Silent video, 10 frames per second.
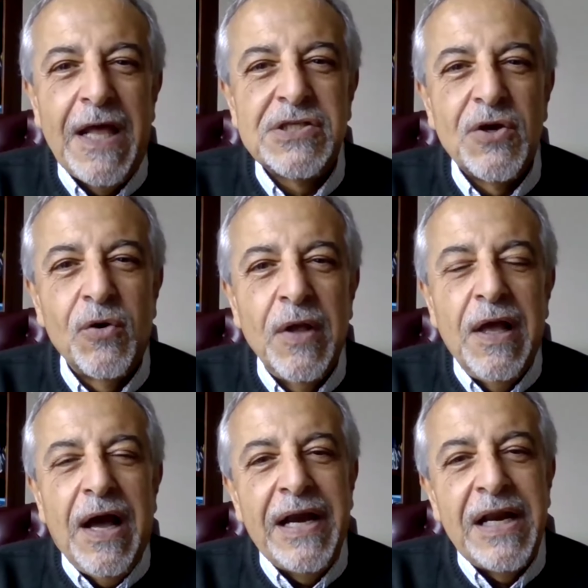And
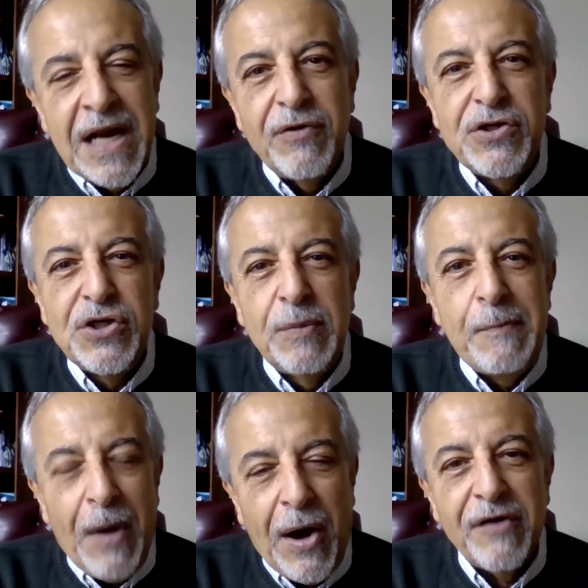so I'd encourage you to
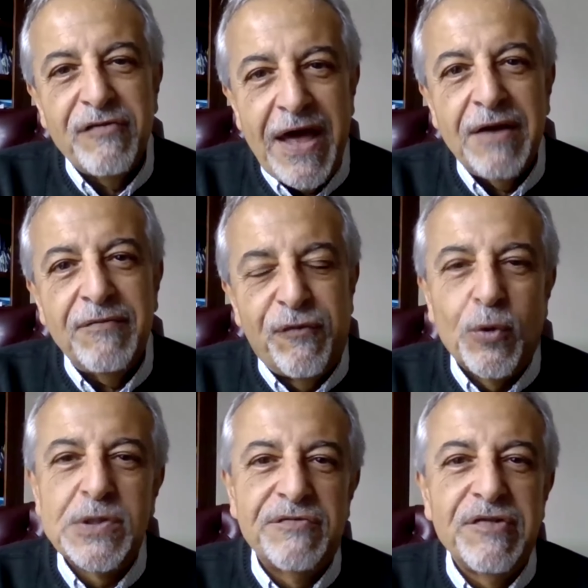be part of that
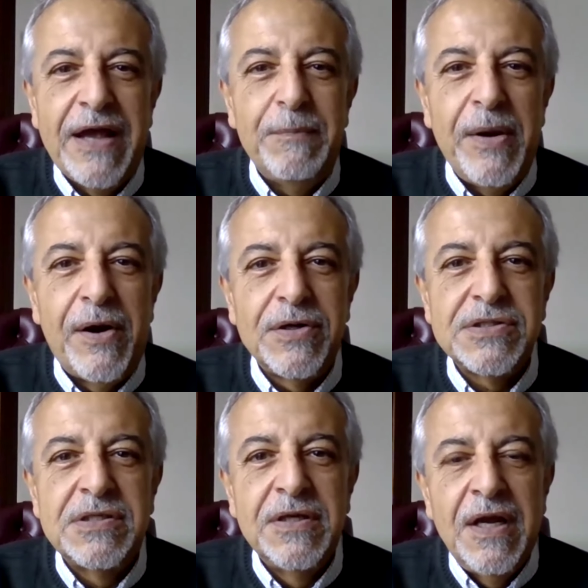force of light
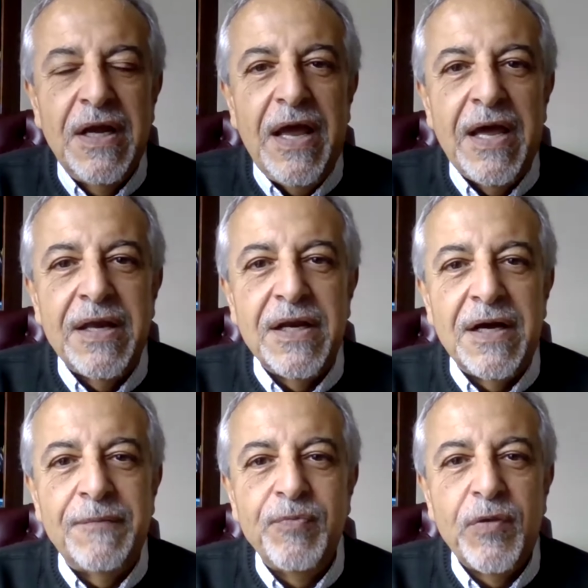bearers. And
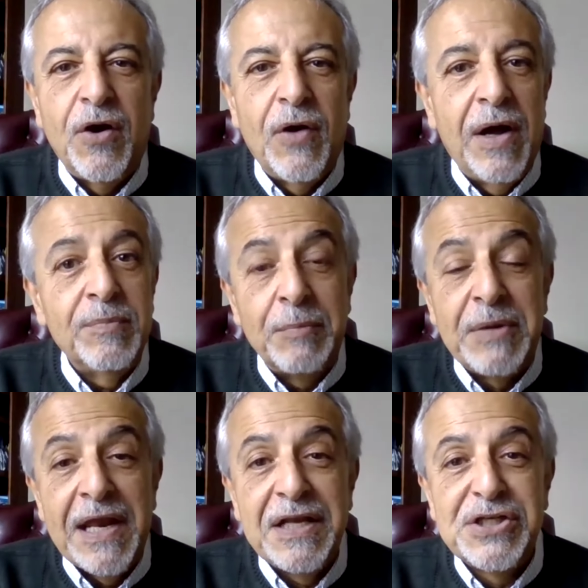
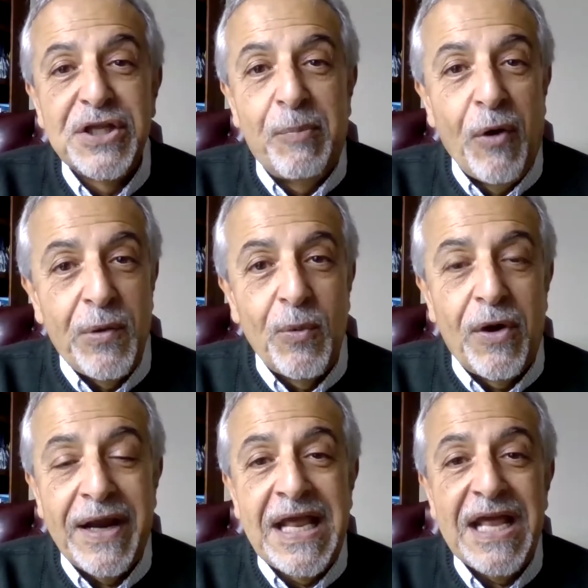I'm getting to the point
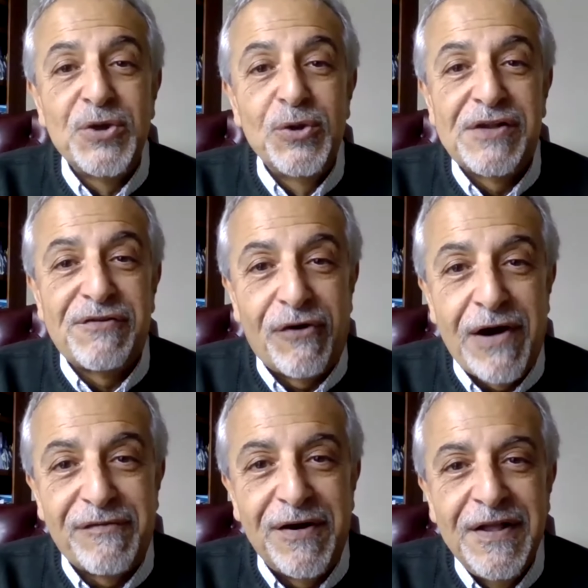where I can't do this
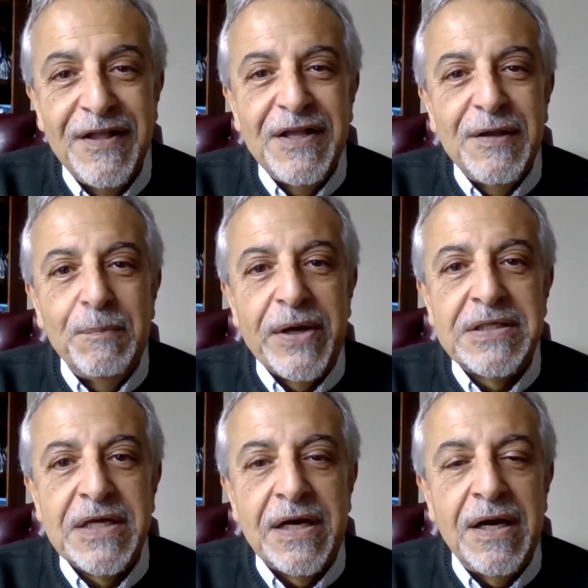forever,
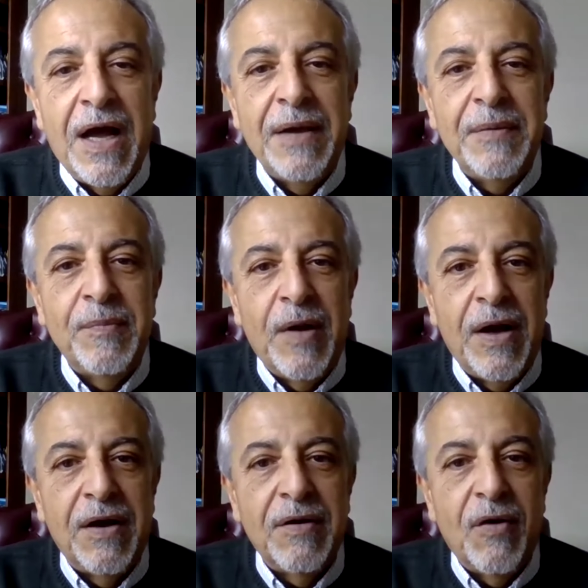but I'm
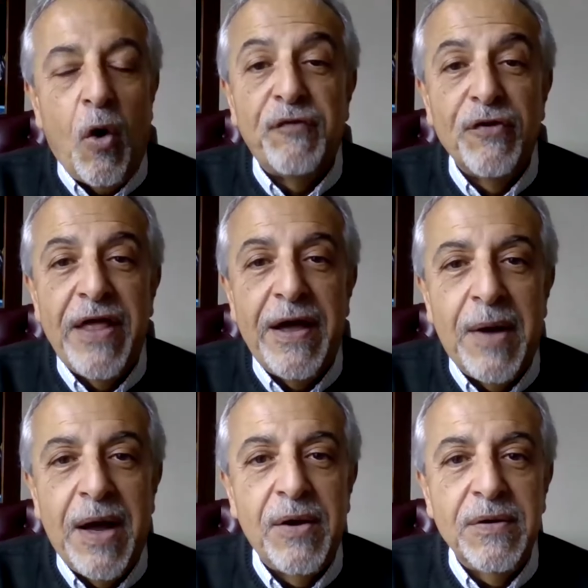hopeful that